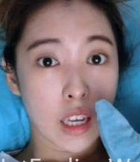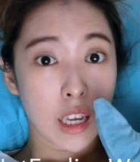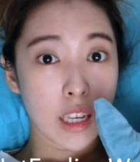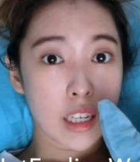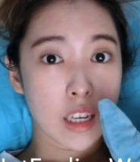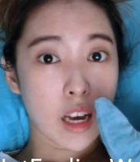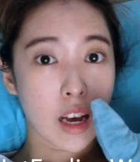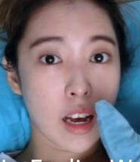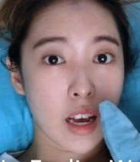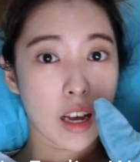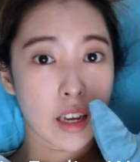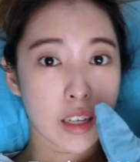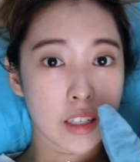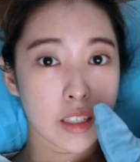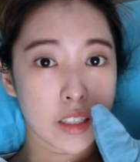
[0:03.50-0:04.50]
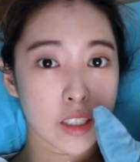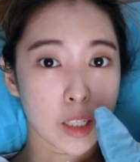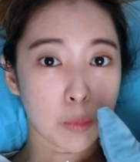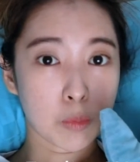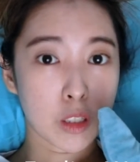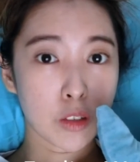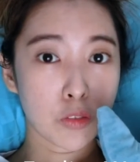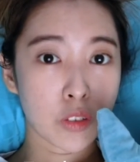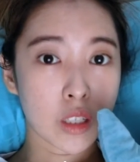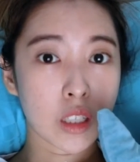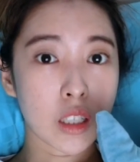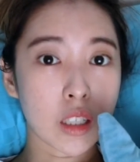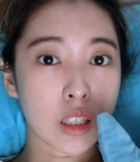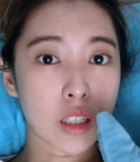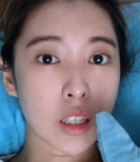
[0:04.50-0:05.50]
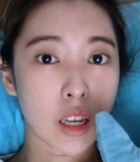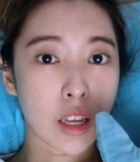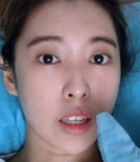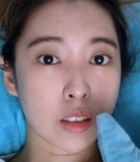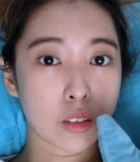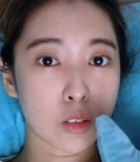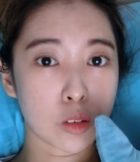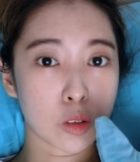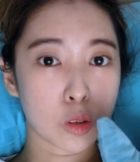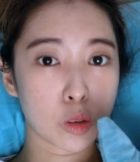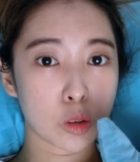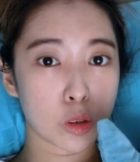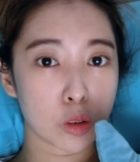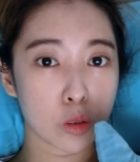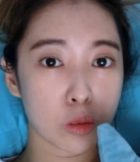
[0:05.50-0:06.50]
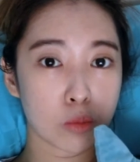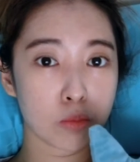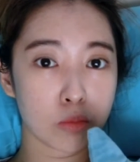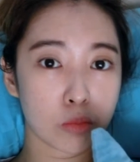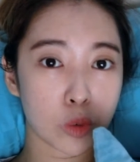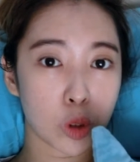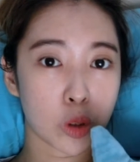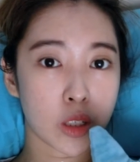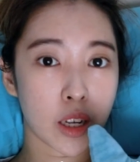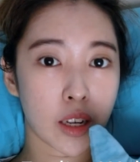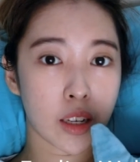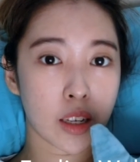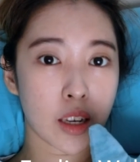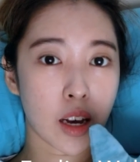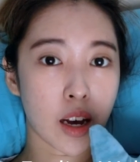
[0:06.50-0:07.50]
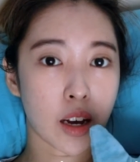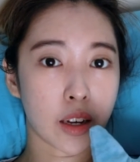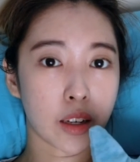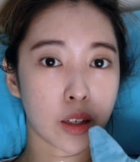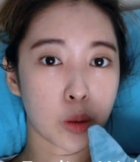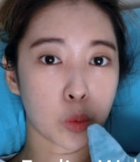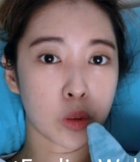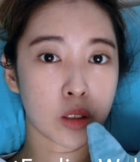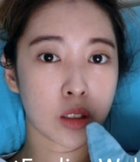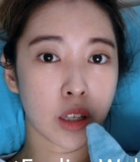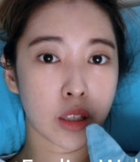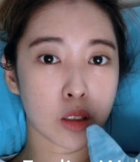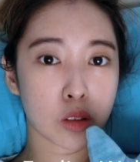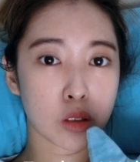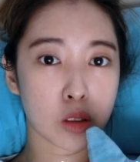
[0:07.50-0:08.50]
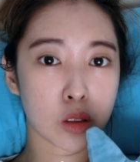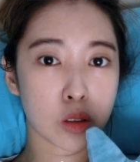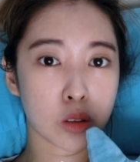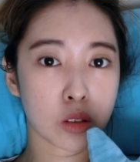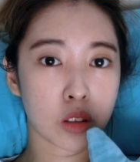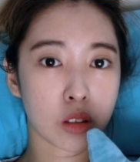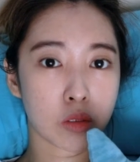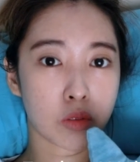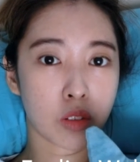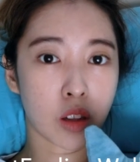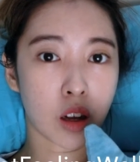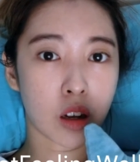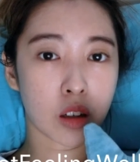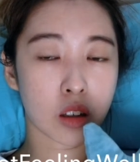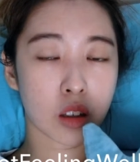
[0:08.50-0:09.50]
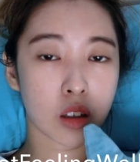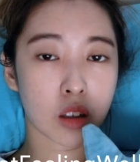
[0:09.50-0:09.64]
Hey guys, I'm Tiffany, and today I would like to do a vlog